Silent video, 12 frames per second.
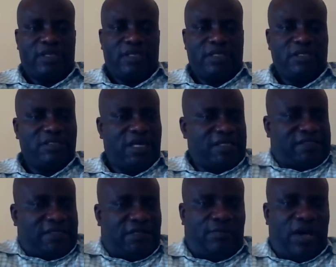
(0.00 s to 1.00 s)
It
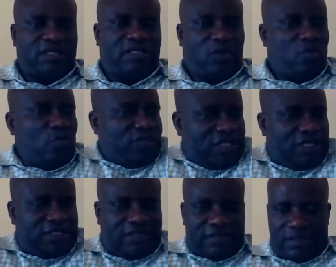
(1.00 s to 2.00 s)
doesn't matter who
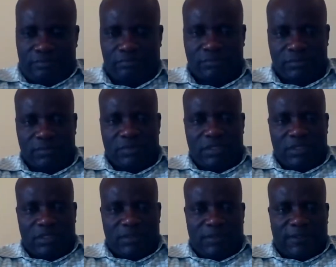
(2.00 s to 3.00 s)
takes them.
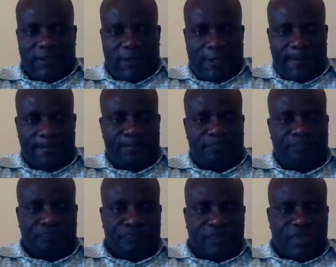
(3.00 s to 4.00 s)
Yeah,
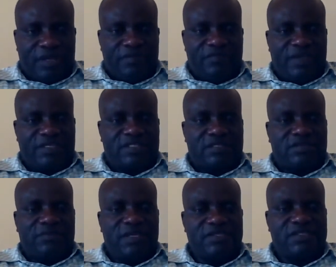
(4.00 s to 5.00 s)

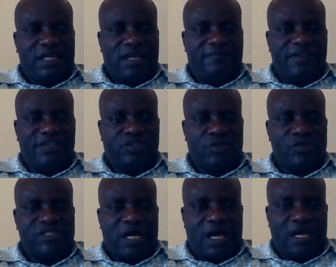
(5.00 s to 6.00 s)
these
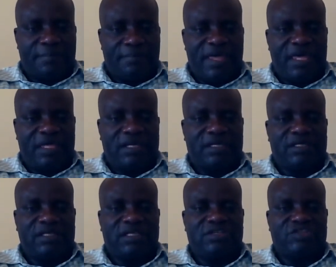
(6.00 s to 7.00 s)
televisions are made
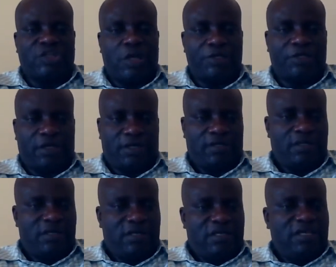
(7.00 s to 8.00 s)
in China.
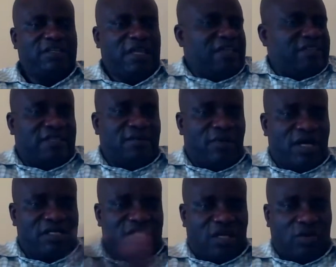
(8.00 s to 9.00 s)
It doesn't
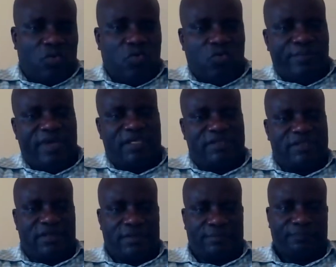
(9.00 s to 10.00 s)
matter who makes
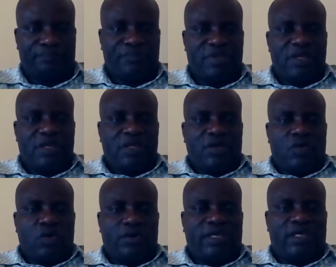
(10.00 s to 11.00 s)
them.
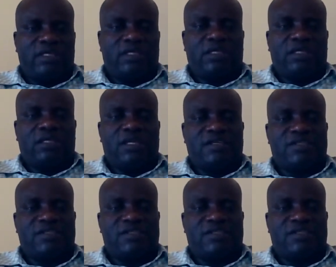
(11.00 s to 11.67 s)
Okay, in a